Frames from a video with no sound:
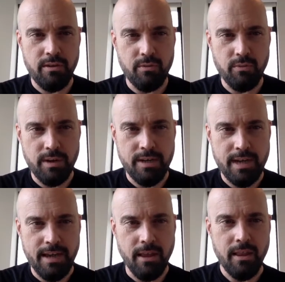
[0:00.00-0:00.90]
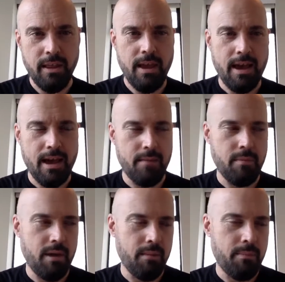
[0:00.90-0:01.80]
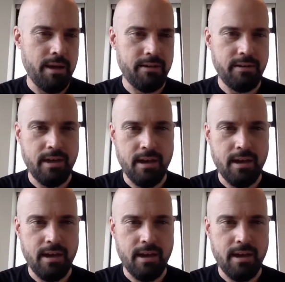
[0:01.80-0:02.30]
in retail, but